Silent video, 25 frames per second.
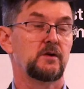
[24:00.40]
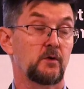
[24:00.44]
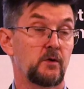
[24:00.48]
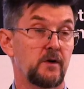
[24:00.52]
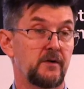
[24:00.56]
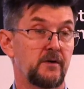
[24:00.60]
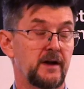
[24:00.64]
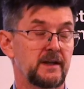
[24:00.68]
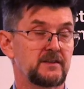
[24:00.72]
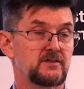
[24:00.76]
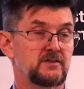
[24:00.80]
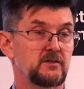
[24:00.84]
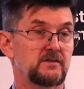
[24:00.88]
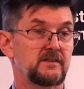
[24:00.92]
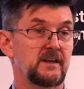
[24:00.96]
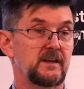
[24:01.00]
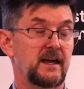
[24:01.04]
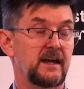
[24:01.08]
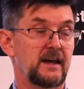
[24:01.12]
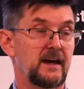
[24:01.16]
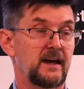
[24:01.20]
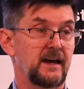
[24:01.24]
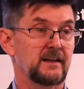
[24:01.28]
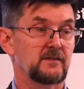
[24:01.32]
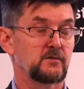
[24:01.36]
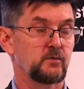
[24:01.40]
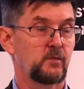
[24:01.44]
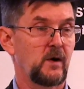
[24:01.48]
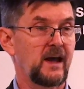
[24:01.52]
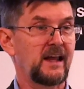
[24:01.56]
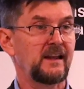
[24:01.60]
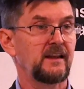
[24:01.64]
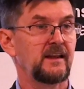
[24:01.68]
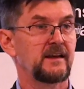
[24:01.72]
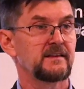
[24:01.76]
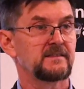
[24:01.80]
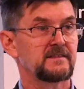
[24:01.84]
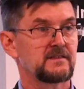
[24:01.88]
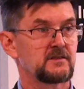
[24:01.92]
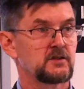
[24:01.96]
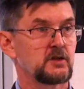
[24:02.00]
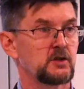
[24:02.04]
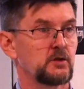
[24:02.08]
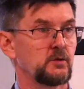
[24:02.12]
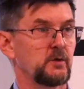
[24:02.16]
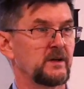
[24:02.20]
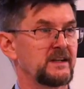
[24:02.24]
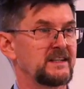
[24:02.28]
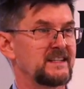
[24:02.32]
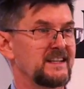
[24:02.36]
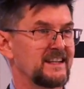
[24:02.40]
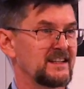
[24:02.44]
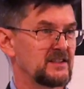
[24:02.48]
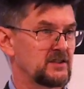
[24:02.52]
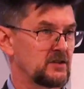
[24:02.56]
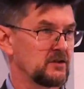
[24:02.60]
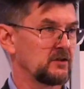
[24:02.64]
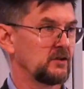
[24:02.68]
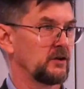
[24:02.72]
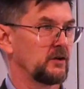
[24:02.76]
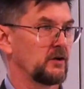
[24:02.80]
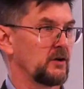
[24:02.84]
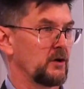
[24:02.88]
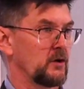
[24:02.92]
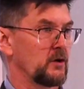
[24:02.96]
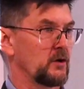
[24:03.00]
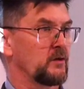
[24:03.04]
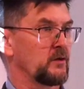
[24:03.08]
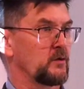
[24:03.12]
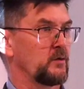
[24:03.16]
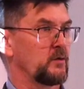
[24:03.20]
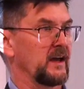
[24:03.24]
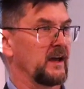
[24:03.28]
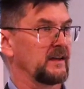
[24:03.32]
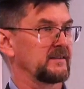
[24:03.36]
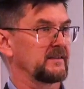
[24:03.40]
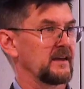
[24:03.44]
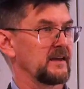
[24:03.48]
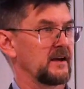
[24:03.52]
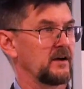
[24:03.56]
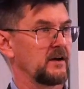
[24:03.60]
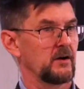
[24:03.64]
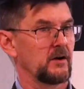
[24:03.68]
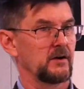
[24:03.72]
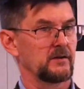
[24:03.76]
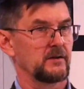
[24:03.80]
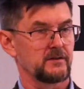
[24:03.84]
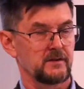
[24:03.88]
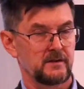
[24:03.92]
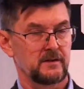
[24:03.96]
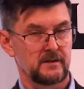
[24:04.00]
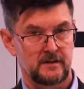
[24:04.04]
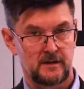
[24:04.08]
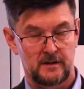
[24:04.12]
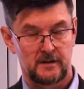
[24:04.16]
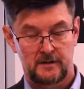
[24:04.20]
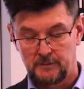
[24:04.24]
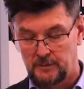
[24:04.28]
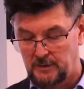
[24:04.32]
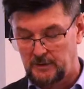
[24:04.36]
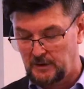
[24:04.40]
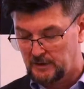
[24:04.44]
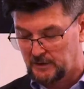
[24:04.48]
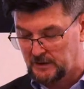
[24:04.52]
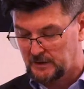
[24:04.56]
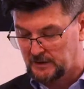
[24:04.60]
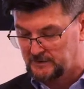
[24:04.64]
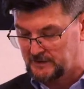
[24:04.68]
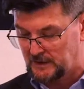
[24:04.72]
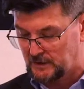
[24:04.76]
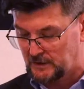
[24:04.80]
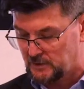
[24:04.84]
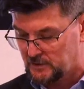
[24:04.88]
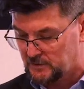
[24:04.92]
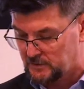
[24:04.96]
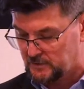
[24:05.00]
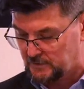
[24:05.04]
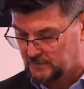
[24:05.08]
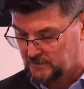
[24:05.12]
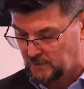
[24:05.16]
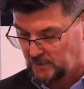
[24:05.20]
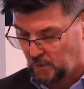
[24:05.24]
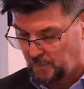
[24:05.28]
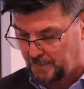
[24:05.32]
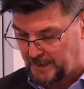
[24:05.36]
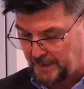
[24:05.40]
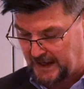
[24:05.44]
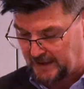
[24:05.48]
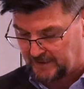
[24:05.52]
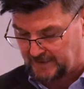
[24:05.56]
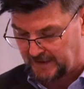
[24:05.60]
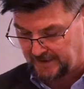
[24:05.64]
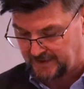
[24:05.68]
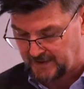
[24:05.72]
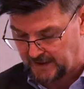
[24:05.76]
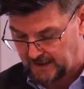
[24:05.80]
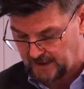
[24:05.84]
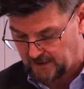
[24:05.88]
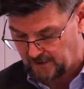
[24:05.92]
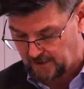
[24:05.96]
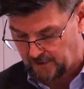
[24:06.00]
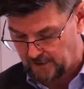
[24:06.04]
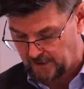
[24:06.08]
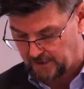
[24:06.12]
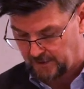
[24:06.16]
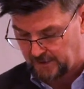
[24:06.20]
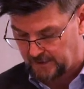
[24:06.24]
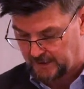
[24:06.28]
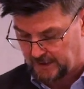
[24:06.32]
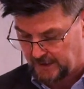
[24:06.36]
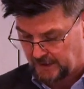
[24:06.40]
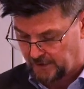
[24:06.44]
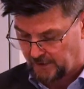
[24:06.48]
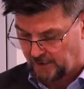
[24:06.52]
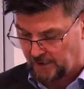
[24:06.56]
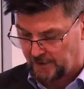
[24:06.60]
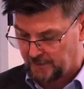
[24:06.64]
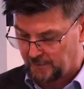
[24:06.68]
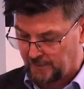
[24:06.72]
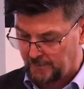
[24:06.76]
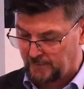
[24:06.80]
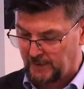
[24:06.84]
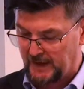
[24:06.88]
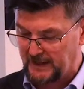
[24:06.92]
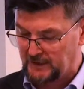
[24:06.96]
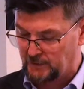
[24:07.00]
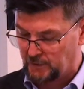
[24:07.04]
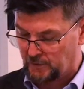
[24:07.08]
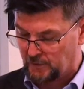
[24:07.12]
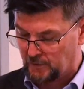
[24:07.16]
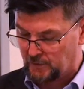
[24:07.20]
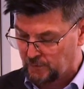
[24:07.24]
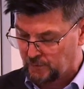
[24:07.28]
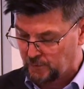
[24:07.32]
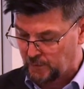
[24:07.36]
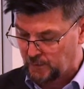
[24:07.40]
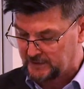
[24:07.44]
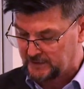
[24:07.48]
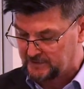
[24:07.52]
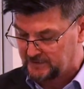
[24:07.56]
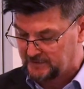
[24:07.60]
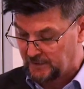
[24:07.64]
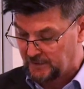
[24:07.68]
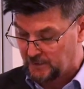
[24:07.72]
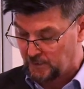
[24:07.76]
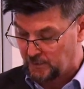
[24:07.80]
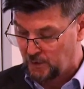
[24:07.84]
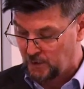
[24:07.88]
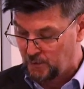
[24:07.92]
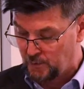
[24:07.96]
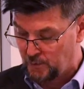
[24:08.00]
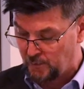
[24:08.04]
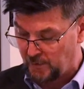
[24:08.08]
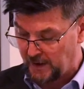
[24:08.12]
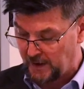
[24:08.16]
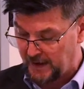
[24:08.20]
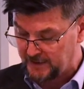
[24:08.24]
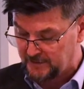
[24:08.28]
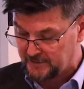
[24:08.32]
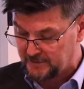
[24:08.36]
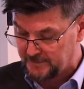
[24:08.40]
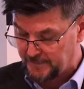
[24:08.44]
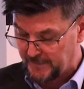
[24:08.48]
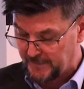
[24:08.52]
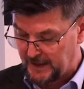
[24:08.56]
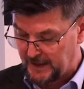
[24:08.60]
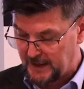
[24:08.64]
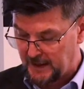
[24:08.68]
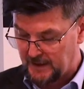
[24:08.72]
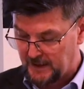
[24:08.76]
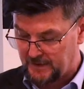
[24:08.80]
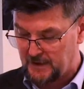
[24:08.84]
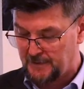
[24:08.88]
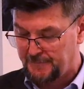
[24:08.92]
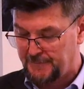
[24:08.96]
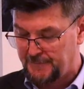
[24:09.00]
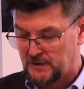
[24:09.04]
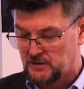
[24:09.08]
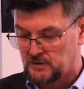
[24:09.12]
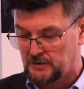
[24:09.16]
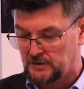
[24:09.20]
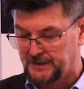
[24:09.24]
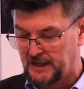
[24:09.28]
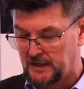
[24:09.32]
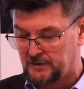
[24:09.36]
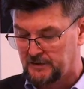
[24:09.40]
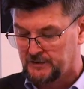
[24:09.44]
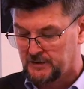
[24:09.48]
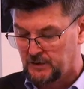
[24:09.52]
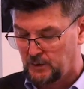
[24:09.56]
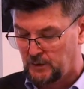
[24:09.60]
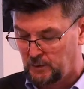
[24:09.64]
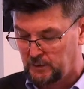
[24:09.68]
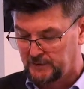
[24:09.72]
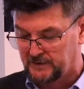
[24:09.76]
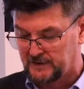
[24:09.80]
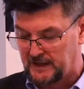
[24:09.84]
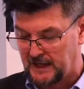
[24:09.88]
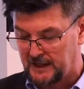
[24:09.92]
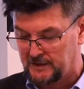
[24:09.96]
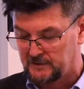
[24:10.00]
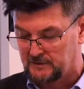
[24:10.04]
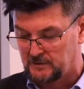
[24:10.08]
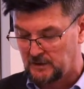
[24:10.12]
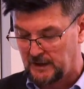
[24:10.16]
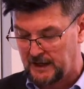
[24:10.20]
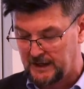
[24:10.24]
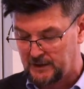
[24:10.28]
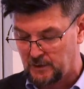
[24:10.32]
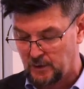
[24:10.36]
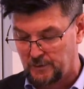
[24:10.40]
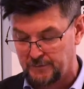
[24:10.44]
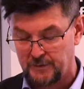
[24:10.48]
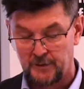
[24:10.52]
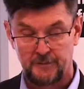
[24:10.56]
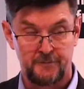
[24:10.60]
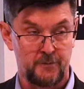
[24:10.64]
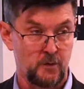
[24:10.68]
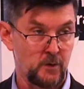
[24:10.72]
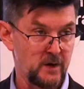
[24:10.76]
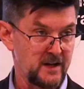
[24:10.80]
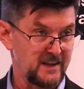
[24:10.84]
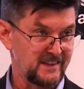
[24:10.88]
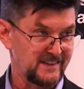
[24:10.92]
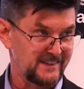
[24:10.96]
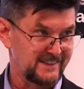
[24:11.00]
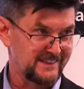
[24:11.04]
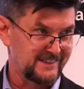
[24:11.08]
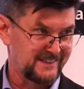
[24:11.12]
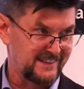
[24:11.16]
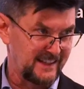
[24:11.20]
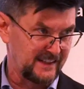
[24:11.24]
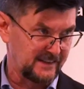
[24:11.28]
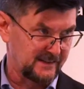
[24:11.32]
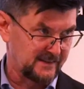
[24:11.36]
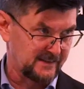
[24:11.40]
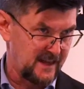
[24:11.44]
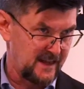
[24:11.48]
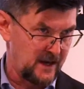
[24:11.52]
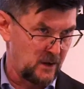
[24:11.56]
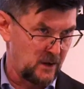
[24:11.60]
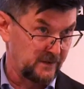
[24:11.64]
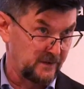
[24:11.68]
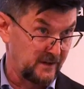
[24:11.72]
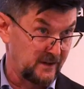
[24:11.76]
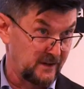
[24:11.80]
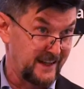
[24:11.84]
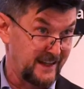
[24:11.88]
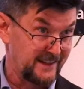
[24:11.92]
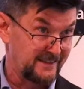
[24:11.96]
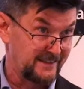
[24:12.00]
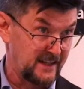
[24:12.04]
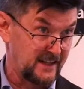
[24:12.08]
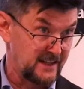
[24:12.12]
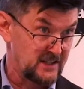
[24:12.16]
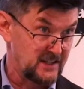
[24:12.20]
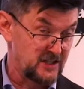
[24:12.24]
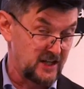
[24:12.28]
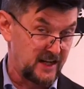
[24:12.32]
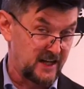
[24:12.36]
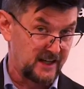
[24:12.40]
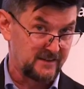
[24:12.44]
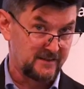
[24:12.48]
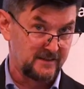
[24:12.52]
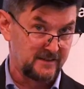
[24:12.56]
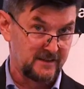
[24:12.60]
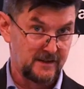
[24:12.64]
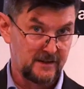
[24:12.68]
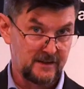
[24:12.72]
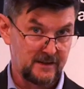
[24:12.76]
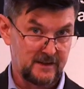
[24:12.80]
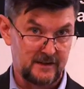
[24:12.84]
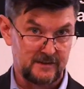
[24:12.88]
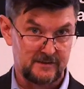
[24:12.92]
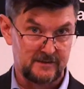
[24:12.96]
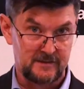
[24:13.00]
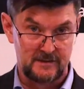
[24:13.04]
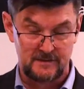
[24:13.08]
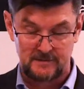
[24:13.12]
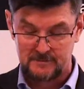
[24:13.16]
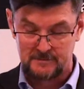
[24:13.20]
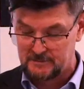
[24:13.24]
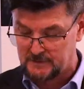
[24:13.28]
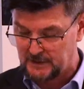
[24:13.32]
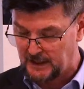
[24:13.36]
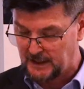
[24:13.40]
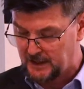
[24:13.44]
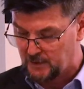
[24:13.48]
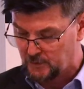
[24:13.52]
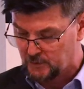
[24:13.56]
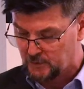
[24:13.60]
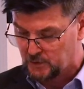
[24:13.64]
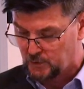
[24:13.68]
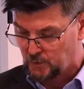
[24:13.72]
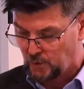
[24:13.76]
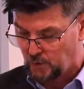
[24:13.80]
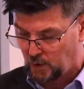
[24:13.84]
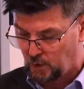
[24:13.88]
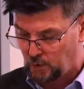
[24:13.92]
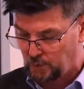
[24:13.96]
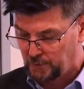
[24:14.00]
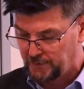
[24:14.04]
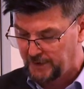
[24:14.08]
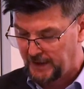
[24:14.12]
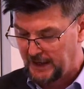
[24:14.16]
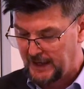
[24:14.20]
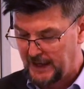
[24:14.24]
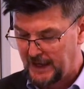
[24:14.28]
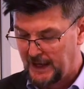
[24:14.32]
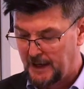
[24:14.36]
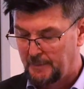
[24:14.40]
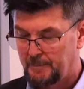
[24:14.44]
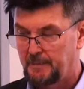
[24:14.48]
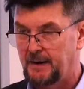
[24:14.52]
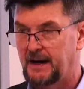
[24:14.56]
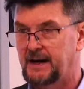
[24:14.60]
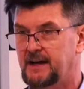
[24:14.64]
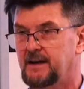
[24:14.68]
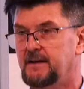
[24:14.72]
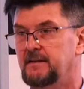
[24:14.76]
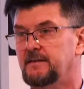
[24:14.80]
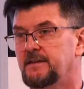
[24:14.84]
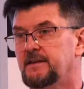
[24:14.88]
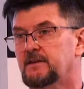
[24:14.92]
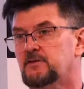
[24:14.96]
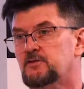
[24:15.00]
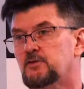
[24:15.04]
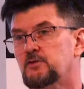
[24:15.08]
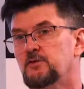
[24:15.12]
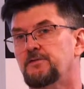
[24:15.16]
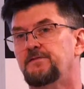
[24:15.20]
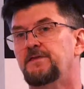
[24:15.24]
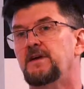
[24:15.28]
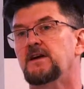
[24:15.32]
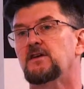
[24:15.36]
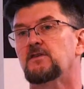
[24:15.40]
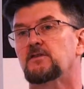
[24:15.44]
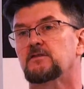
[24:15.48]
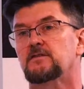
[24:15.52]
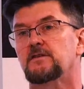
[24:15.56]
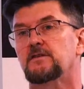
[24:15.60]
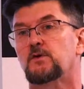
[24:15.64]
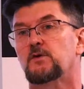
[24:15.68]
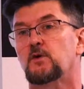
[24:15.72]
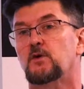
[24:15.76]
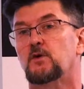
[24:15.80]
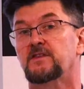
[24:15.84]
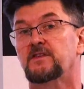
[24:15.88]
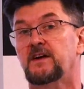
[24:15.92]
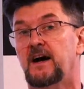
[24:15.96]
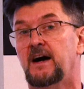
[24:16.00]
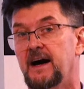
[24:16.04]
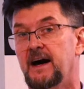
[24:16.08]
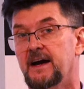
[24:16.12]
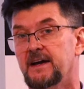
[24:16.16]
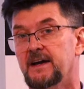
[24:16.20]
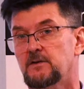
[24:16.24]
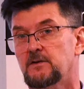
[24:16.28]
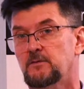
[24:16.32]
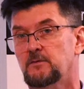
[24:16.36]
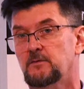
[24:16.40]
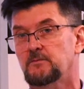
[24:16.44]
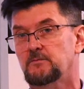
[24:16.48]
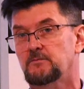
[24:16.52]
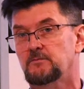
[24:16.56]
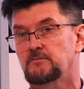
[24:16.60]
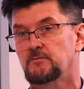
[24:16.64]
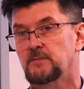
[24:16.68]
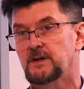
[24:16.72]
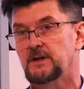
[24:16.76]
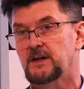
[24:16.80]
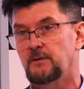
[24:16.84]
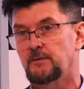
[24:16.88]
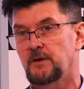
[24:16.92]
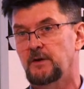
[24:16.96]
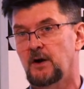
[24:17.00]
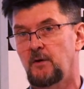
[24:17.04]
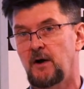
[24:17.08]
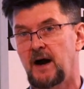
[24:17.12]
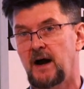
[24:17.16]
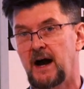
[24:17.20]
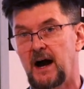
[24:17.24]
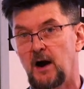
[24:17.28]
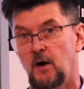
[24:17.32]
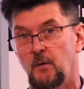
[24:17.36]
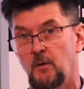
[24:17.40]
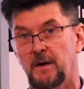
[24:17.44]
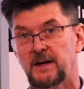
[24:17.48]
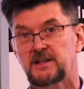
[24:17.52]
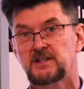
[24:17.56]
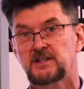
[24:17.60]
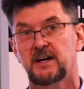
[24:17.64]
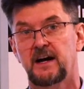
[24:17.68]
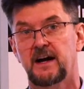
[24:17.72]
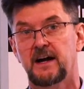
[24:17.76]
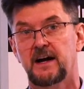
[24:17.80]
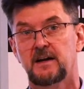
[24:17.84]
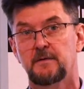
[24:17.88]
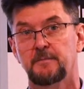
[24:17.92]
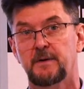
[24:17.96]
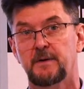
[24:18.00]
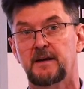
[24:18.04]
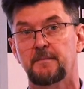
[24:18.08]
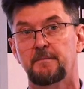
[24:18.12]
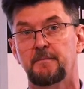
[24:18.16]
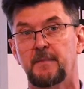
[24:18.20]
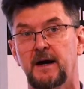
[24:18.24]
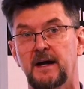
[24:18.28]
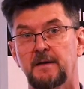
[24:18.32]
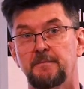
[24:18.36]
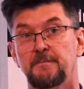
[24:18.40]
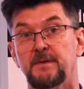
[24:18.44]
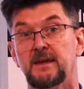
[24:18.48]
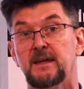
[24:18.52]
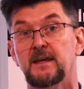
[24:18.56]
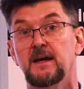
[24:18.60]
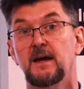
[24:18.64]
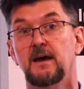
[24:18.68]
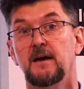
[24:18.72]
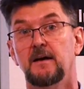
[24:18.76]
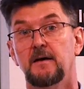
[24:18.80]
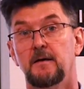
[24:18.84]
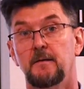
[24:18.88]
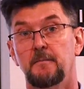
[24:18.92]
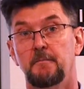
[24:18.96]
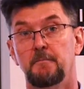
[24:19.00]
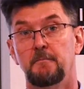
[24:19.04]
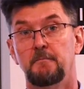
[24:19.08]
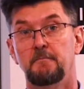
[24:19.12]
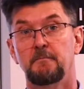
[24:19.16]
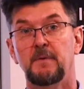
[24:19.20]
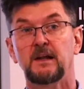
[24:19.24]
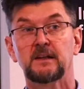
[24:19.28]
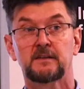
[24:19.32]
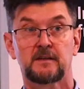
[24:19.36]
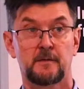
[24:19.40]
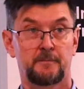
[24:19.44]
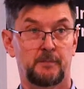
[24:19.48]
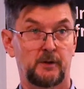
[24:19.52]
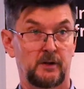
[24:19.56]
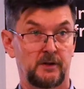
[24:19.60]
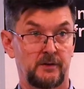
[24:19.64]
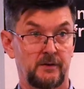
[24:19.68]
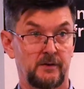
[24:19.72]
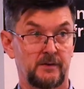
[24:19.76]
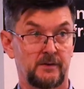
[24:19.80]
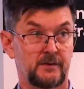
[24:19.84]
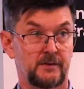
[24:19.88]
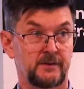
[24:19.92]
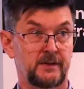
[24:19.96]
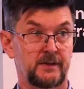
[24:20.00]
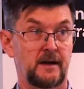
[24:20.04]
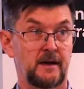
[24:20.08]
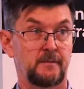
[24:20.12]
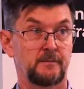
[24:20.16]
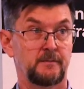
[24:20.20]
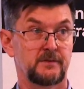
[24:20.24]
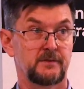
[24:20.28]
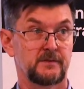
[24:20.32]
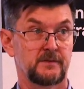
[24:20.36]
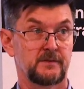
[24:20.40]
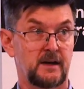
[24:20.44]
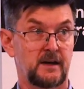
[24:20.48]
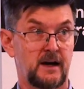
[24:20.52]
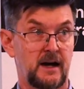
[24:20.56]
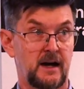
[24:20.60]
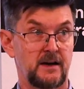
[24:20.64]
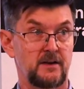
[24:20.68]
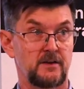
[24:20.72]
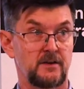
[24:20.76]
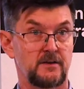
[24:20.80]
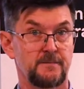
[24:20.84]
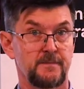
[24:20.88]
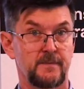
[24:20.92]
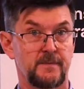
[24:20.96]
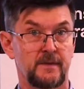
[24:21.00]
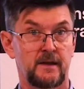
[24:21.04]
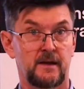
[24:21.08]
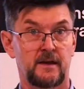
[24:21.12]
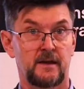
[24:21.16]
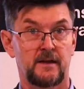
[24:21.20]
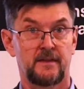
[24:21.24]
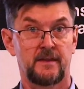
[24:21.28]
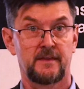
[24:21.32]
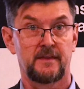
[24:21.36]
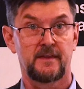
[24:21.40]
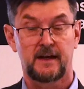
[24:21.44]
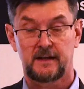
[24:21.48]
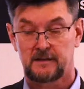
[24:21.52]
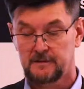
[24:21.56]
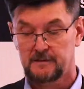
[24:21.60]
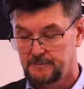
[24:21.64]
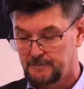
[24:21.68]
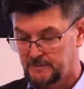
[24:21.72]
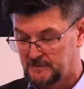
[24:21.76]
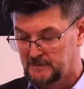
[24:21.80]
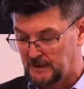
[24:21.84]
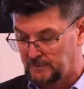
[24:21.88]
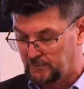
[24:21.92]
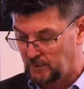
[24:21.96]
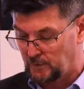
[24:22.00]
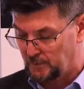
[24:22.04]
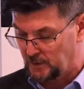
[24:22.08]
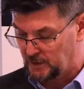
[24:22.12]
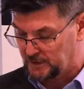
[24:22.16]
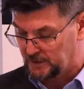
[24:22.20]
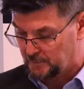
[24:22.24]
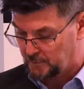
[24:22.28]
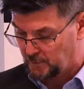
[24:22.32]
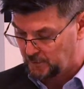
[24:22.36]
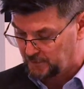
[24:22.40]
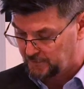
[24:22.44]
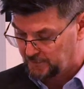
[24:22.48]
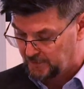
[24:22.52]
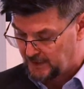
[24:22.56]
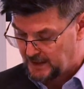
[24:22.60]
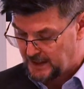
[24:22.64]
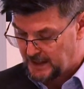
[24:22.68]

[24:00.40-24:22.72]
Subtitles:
or I should say, as well as two additional earthquakes that are considered so big that they are regular earthquakes in their own right. And the official death toll stands at over 46,000, last I checked. That's a day or two old. But the true figure is, of course, higher. We don't know how much higher, but it might be multiple times higher than that, several multiples.